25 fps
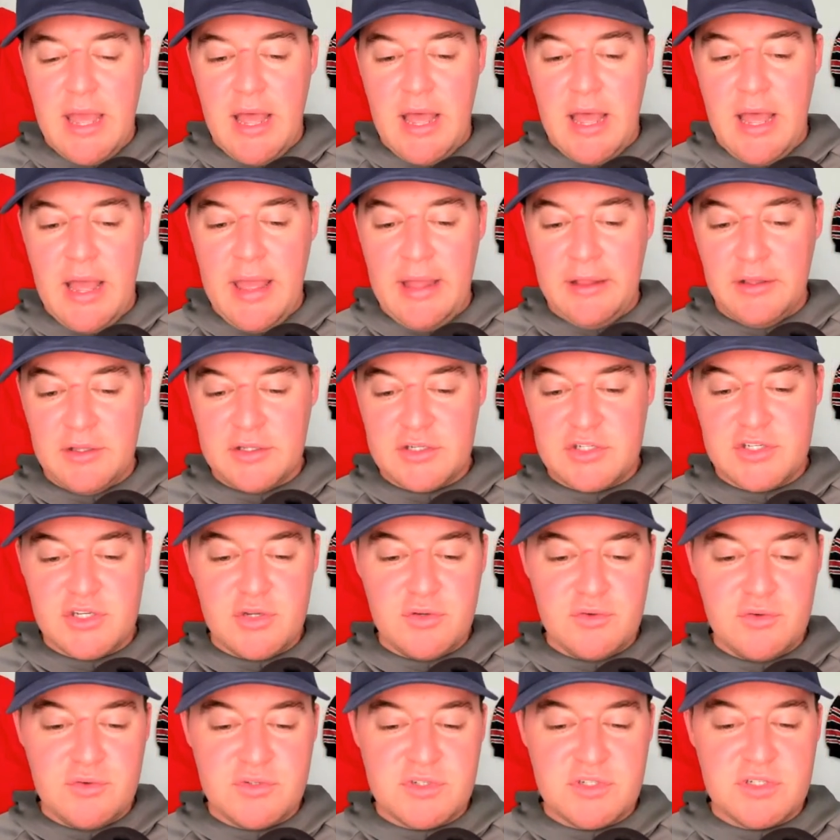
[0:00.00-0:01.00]

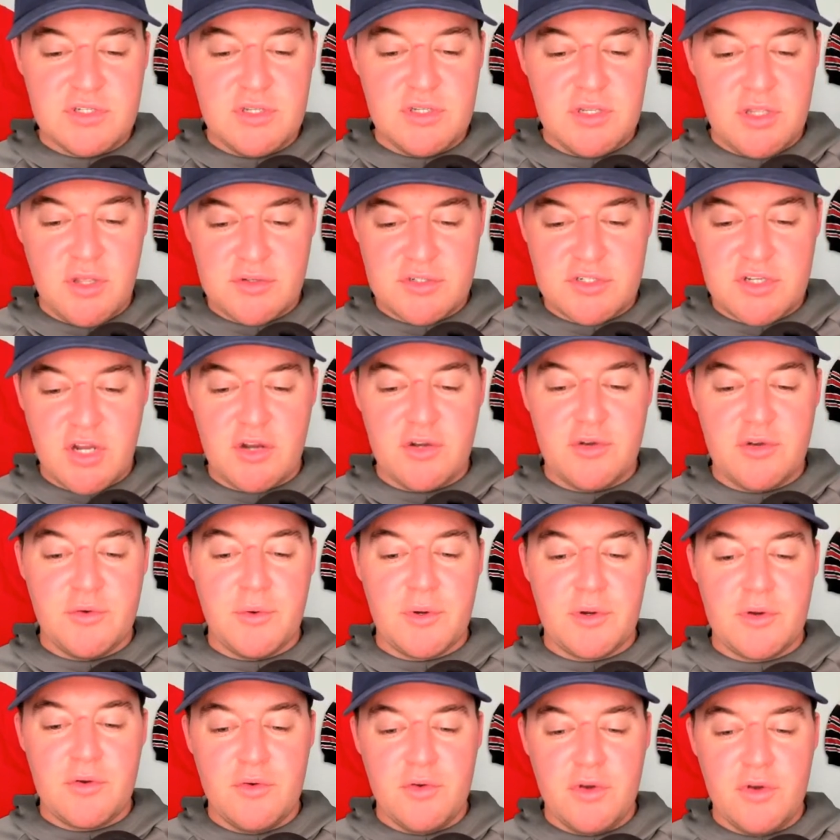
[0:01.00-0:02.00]
LSU's, you know, starting to
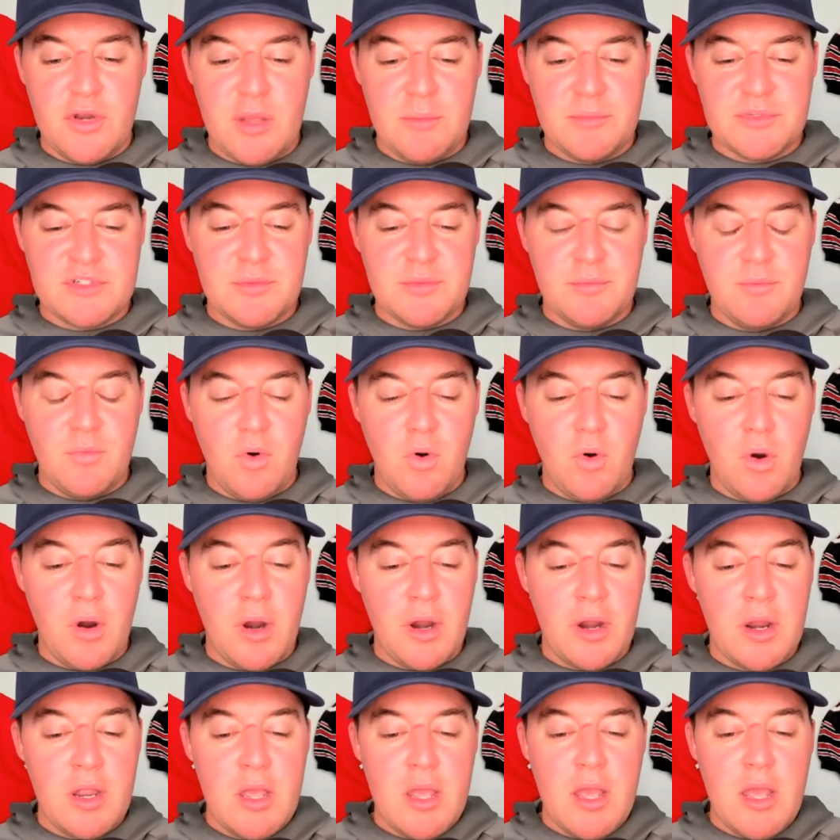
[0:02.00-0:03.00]
recruit him some
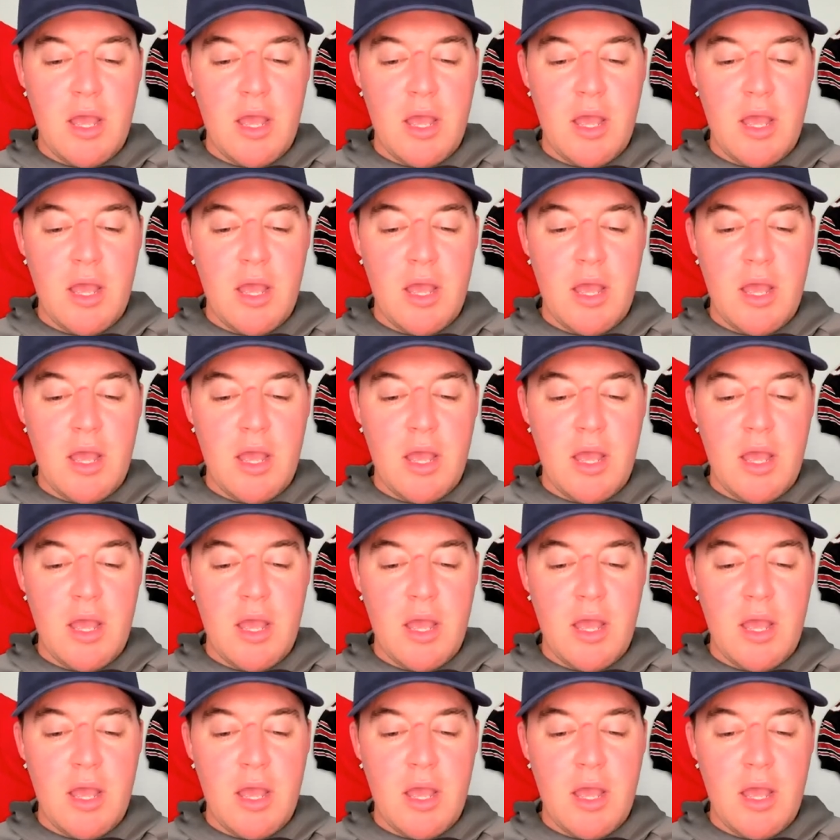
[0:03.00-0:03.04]
more.